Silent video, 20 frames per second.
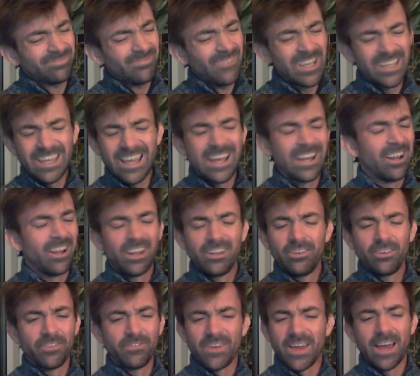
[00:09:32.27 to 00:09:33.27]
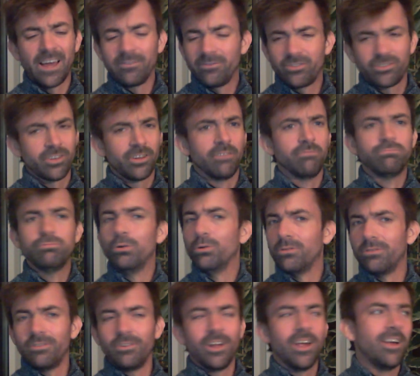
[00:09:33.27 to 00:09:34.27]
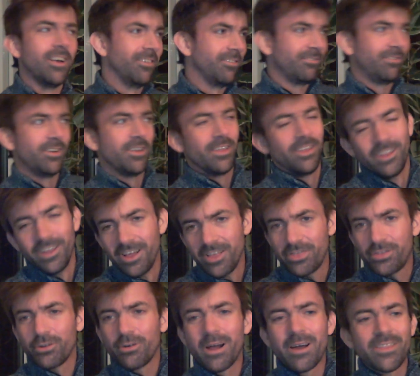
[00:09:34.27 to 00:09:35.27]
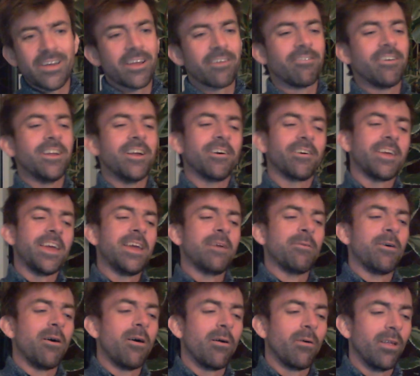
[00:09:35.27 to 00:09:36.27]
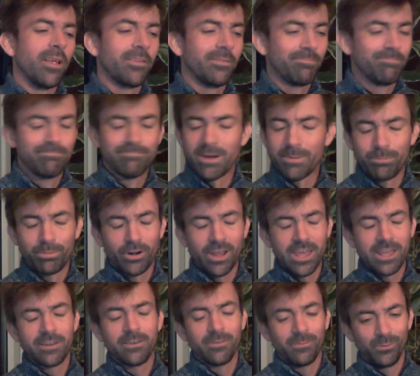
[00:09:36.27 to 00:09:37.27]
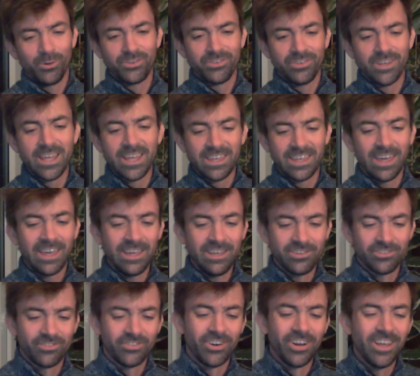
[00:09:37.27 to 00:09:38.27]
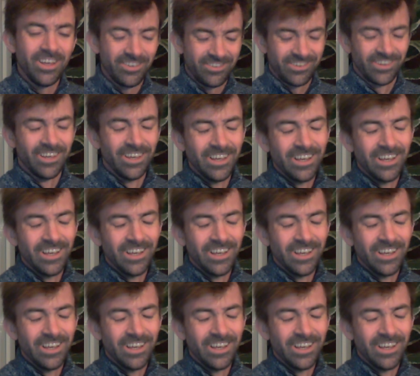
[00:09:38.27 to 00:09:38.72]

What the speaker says: again, another thing, I'm just going to throw out that Grey Knight game. My brain wasn't engaged for it.